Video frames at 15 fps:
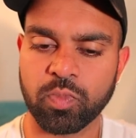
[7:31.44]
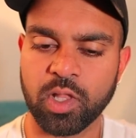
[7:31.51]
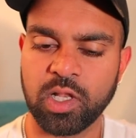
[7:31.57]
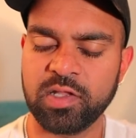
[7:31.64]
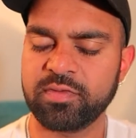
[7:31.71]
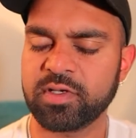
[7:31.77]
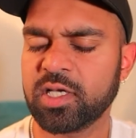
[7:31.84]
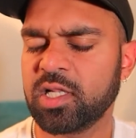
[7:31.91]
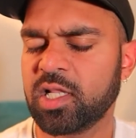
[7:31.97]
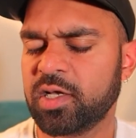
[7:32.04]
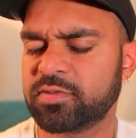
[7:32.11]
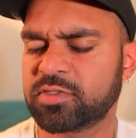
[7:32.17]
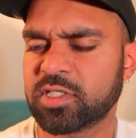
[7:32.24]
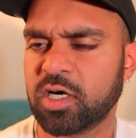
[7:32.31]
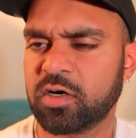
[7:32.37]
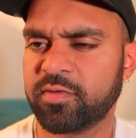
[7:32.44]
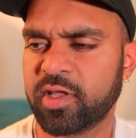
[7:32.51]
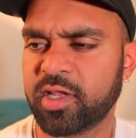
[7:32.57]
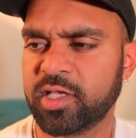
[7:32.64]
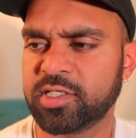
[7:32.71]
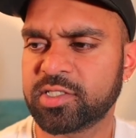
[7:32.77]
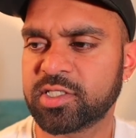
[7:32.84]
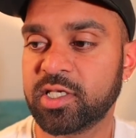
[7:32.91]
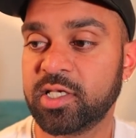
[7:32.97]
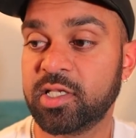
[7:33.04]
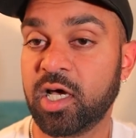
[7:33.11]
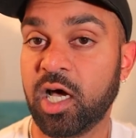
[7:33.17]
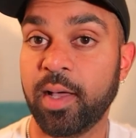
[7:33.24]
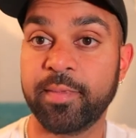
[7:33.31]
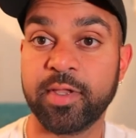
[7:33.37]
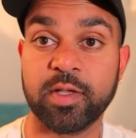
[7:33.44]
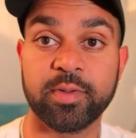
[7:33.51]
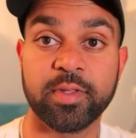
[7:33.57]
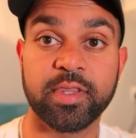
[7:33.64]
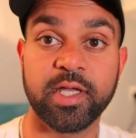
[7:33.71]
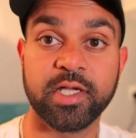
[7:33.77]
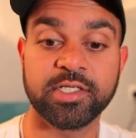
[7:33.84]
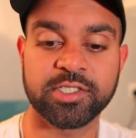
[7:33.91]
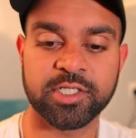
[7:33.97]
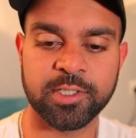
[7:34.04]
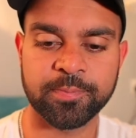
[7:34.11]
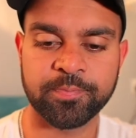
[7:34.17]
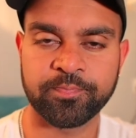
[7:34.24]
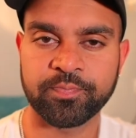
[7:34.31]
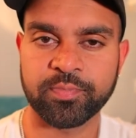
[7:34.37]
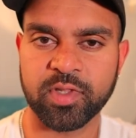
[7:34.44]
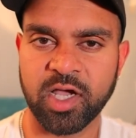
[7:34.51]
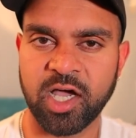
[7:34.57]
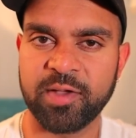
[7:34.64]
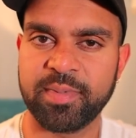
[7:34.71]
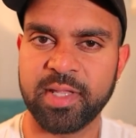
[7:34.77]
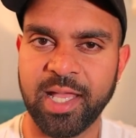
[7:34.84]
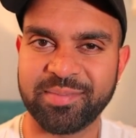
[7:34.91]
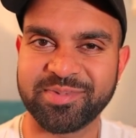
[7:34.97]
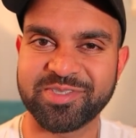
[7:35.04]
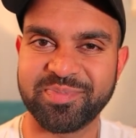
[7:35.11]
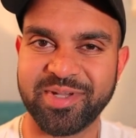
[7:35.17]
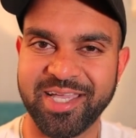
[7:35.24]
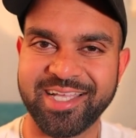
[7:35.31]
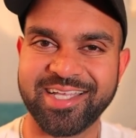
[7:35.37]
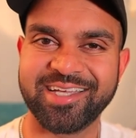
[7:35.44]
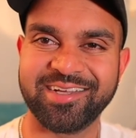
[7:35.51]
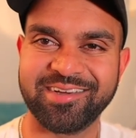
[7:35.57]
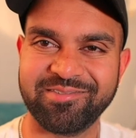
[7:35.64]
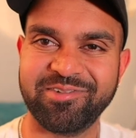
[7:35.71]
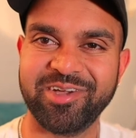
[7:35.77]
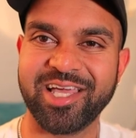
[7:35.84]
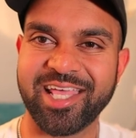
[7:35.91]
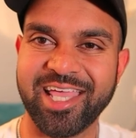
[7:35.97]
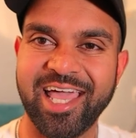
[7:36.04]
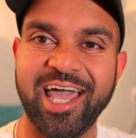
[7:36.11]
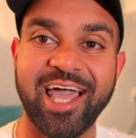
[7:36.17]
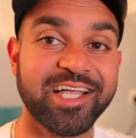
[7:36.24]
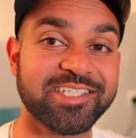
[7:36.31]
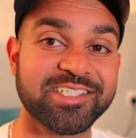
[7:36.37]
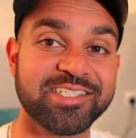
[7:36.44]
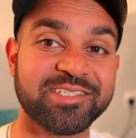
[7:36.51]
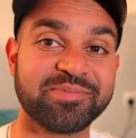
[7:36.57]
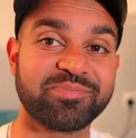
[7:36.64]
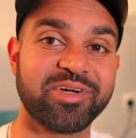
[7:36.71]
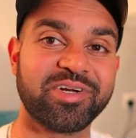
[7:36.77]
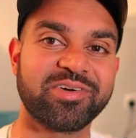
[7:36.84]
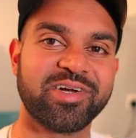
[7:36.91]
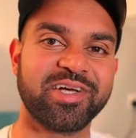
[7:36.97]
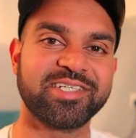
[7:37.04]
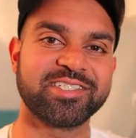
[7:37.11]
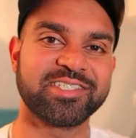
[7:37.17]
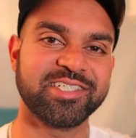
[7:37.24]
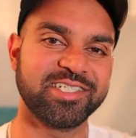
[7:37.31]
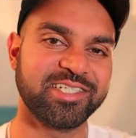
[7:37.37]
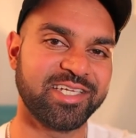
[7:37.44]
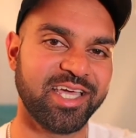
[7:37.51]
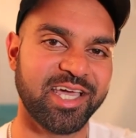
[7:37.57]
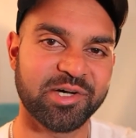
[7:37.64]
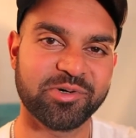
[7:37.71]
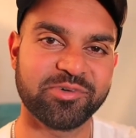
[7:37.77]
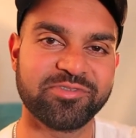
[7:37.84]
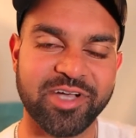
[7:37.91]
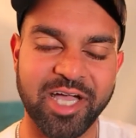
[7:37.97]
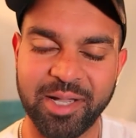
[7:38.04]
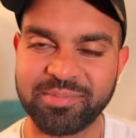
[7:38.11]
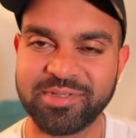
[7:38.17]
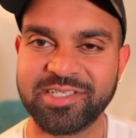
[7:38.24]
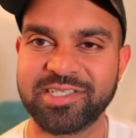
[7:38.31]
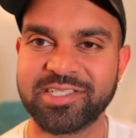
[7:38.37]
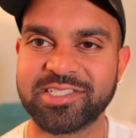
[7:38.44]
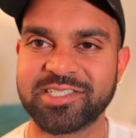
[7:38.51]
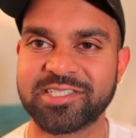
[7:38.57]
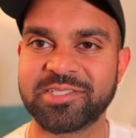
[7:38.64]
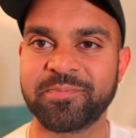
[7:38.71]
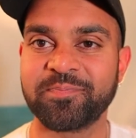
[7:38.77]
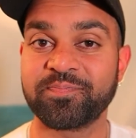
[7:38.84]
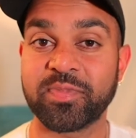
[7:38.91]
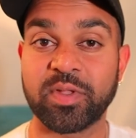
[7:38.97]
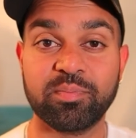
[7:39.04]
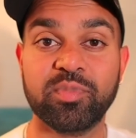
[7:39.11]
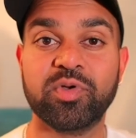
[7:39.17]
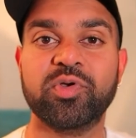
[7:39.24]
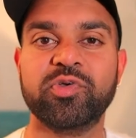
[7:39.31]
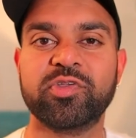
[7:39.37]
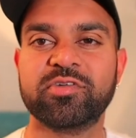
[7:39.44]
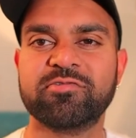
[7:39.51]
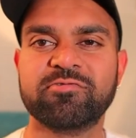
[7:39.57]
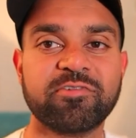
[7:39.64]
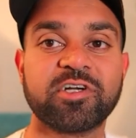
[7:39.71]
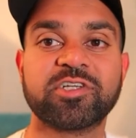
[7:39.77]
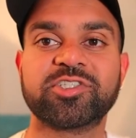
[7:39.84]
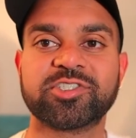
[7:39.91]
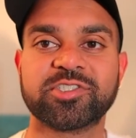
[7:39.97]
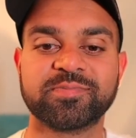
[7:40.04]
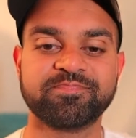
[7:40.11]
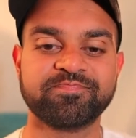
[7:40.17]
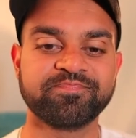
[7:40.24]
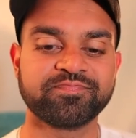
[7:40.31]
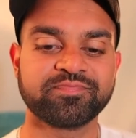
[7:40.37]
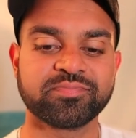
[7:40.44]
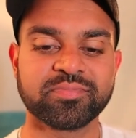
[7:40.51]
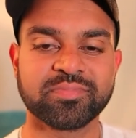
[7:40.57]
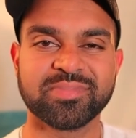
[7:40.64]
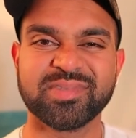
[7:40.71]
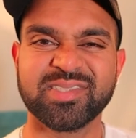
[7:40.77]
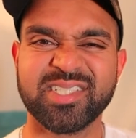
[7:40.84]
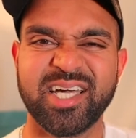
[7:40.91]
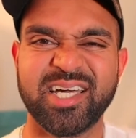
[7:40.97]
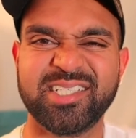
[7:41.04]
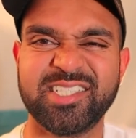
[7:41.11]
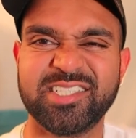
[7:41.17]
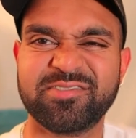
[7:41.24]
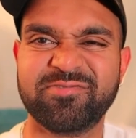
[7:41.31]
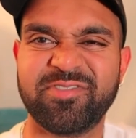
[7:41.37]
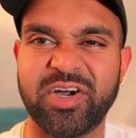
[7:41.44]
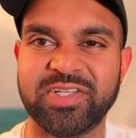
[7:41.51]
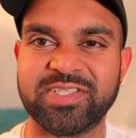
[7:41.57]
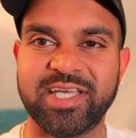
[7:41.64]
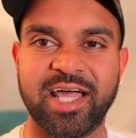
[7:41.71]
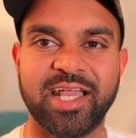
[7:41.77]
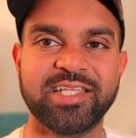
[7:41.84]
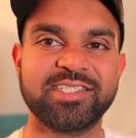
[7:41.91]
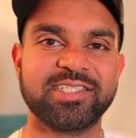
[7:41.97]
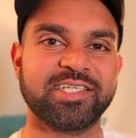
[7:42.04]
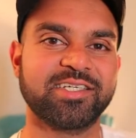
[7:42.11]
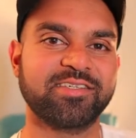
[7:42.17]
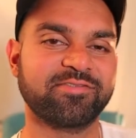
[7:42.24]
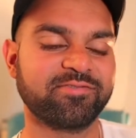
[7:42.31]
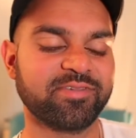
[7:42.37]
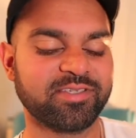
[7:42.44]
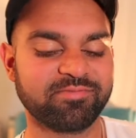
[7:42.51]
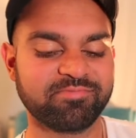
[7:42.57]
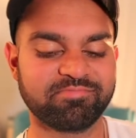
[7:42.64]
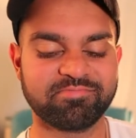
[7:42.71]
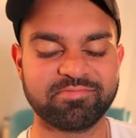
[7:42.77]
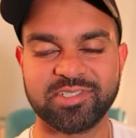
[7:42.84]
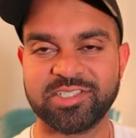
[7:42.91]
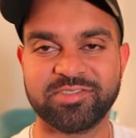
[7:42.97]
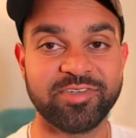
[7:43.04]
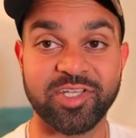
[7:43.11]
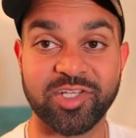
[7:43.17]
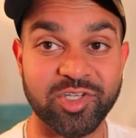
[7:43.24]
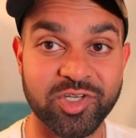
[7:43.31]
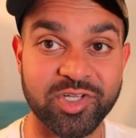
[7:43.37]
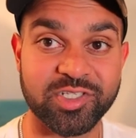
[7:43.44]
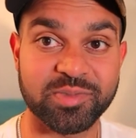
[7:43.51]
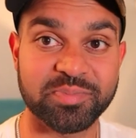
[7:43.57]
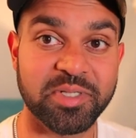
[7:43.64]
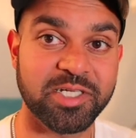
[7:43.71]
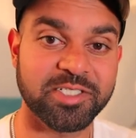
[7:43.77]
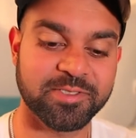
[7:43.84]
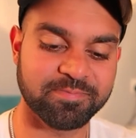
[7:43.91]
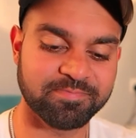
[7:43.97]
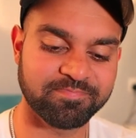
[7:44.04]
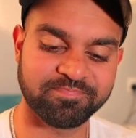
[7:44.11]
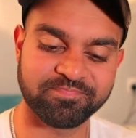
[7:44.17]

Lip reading: living a lifestyle that is in harmony with nature. I've been able to make really excellent progress in health, happiness, mood, function, just vitality and just feeling good as a person.